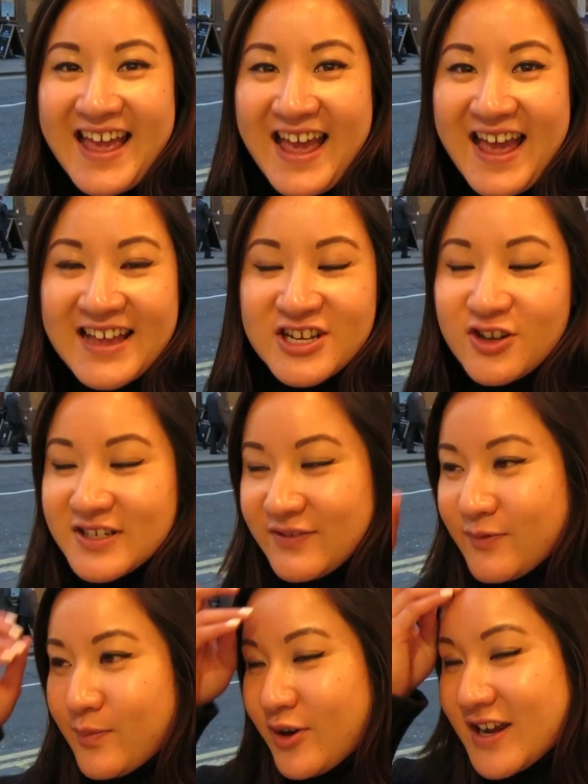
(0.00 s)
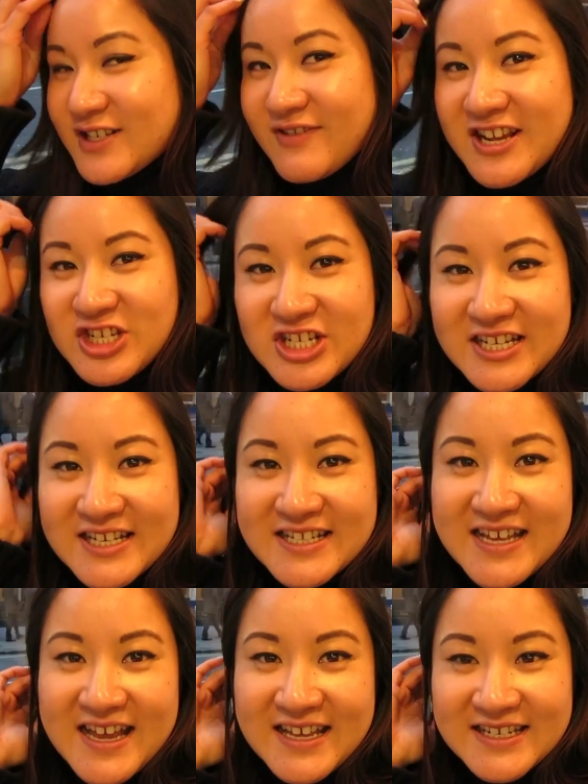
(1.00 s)
and they've got different price ranges,
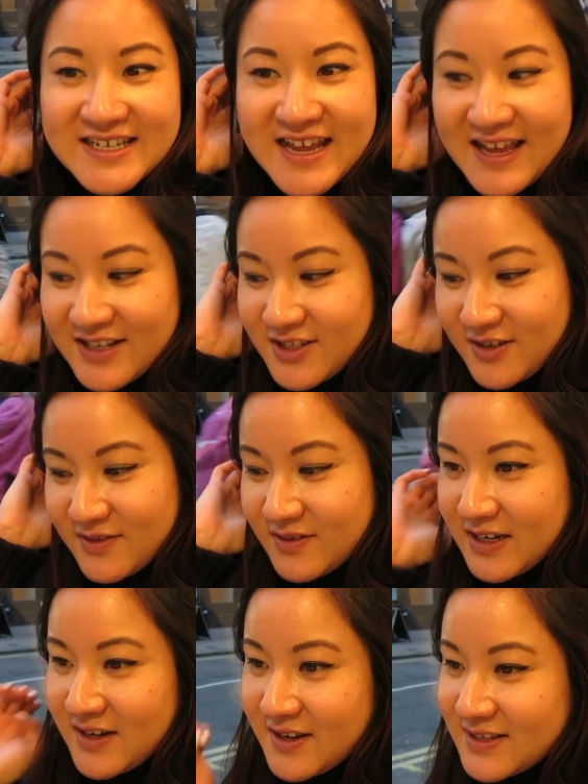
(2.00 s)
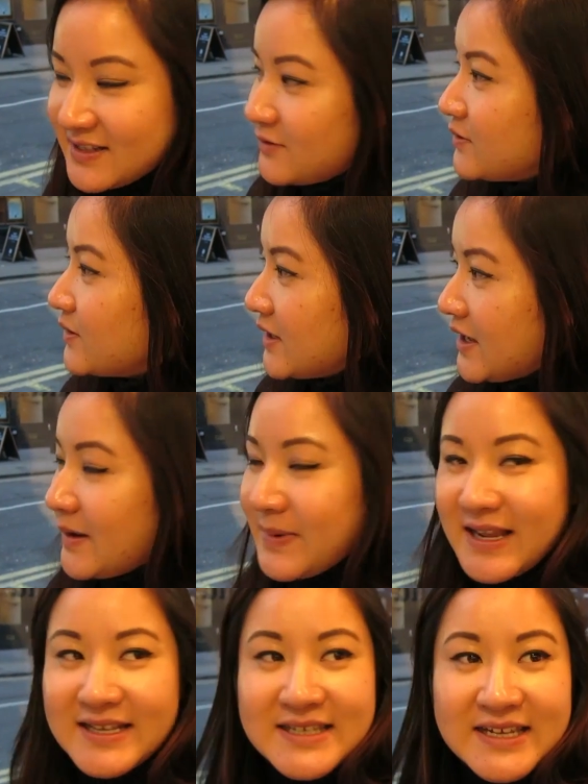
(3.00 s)
and yeah, so it's a really nice little
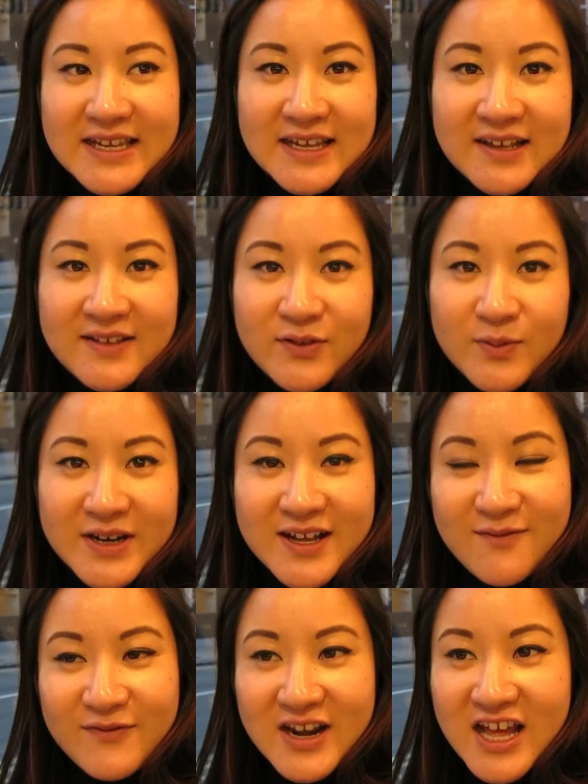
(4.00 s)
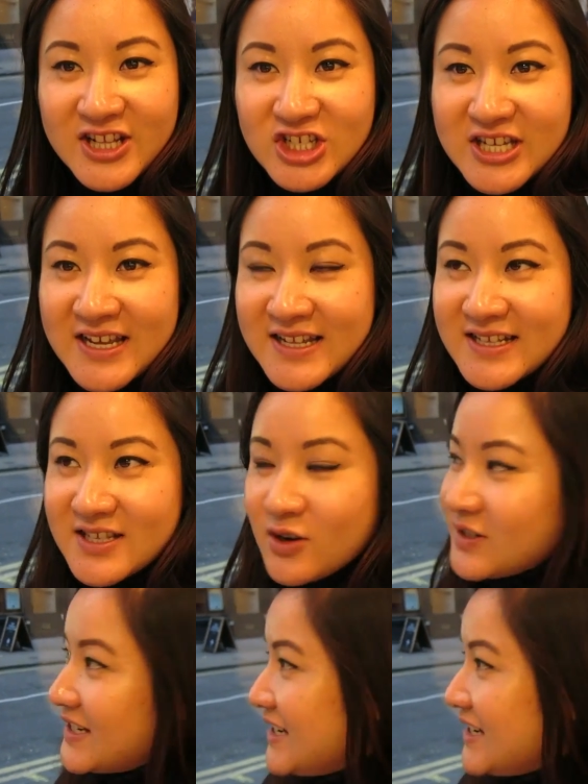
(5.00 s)
place in here. If you want to come for lunch, it's on